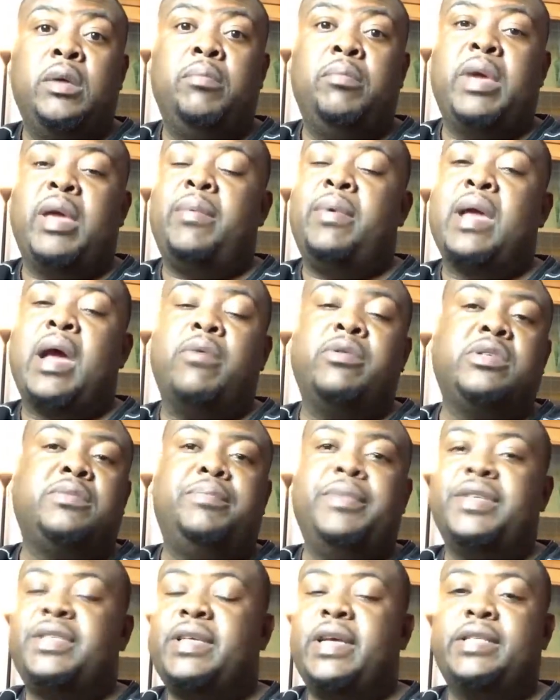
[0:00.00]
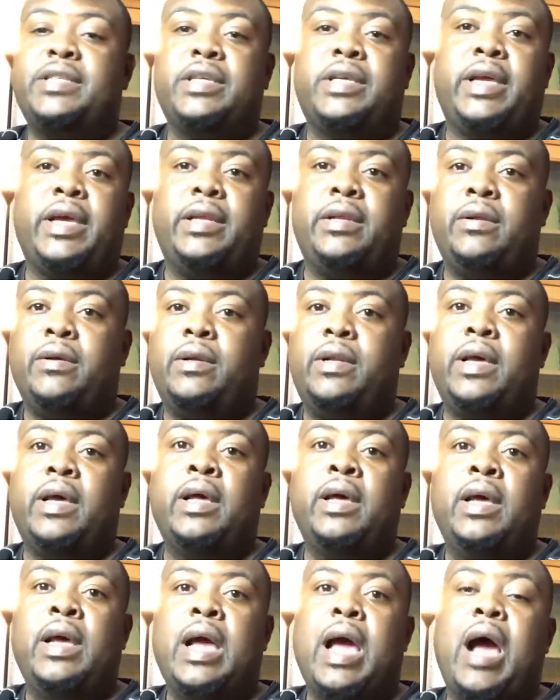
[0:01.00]
Maybe I was miseducated on
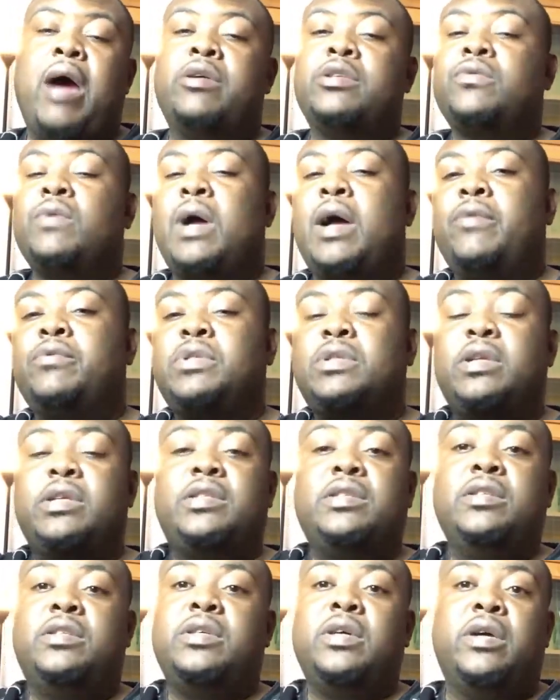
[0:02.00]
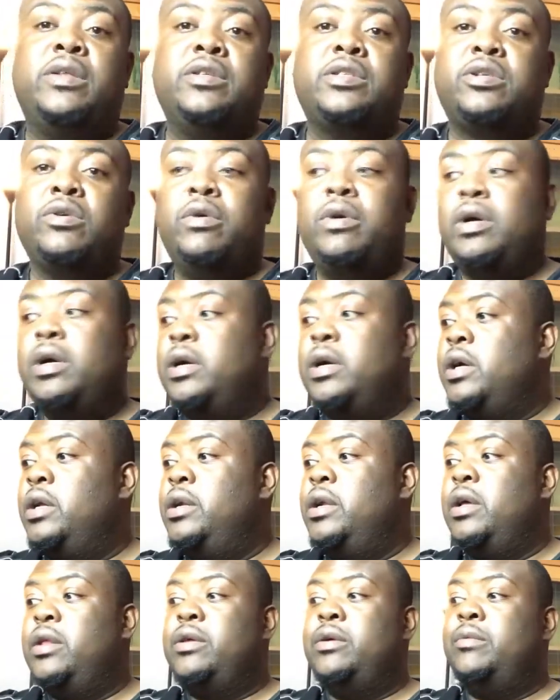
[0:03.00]
that. I was listening to other show.
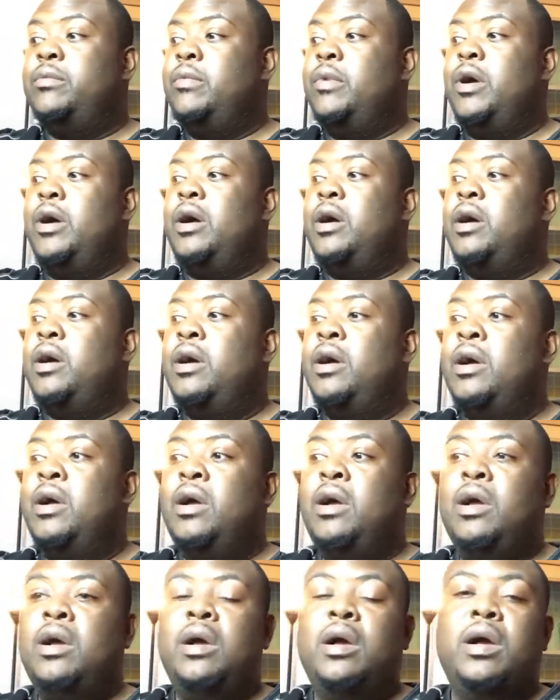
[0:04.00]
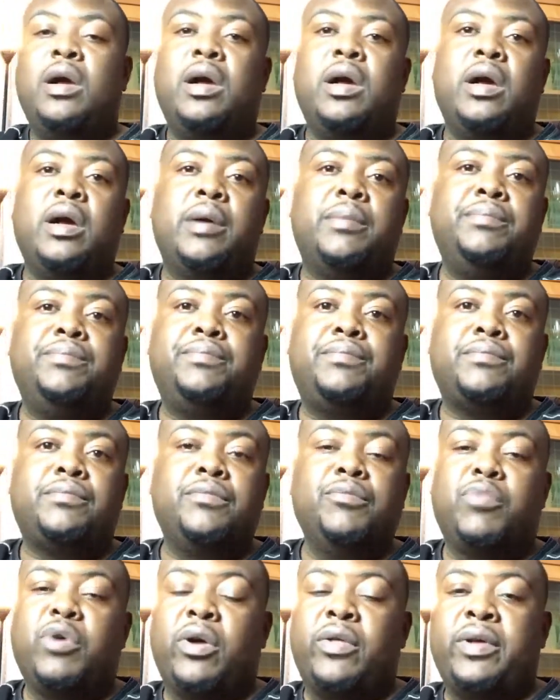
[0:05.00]
Another
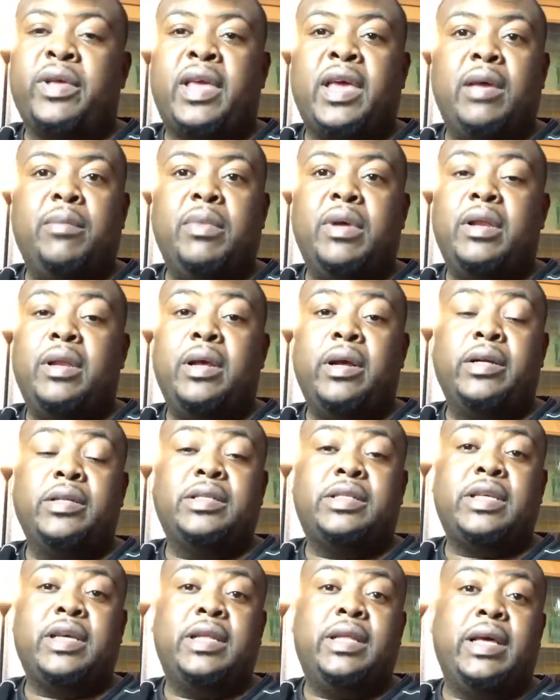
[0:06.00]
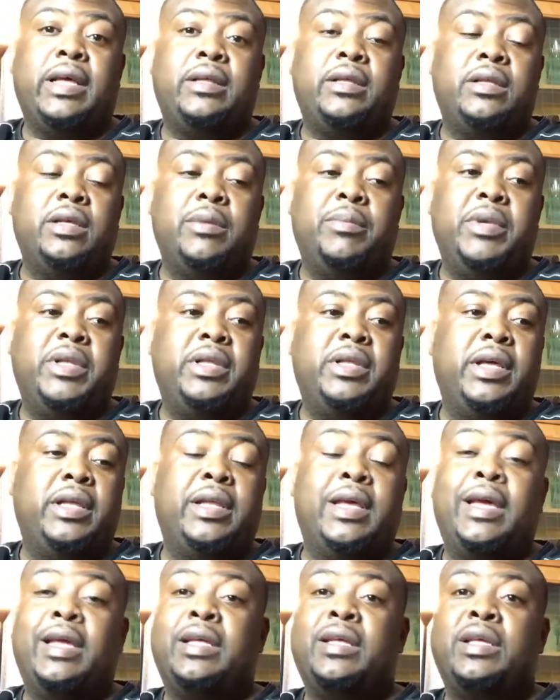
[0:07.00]
brother came in there and said that. I mean,
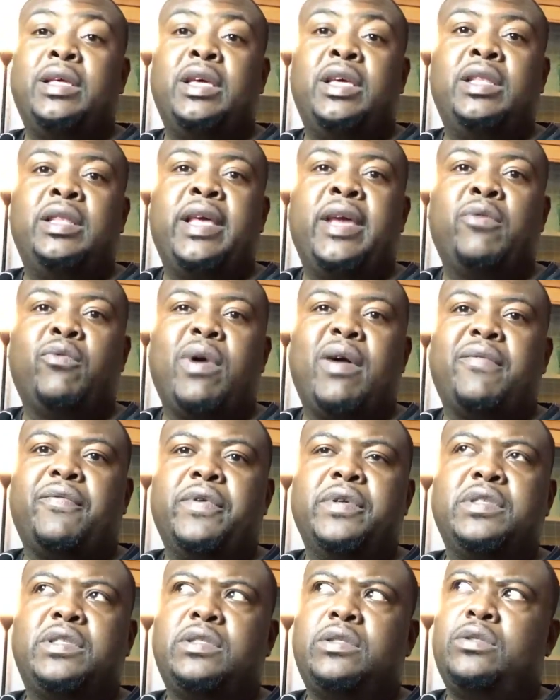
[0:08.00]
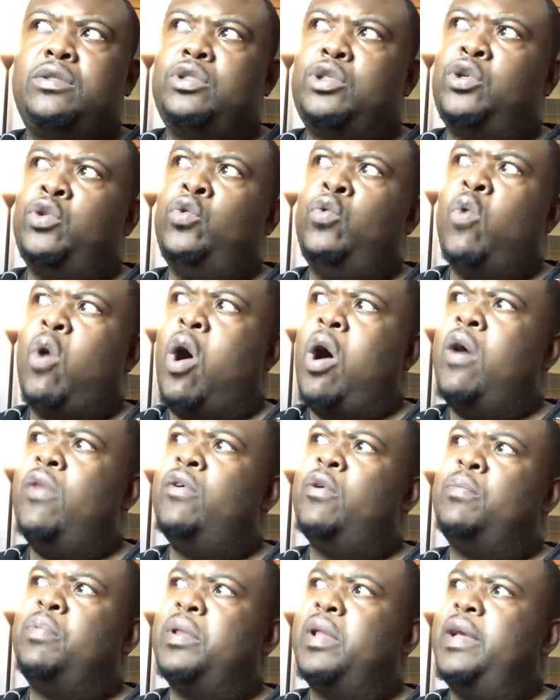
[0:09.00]
they referenced two
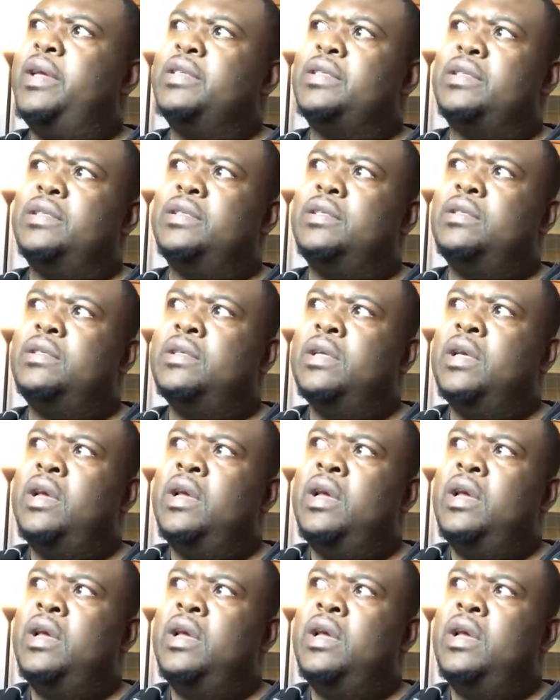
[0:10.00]
other places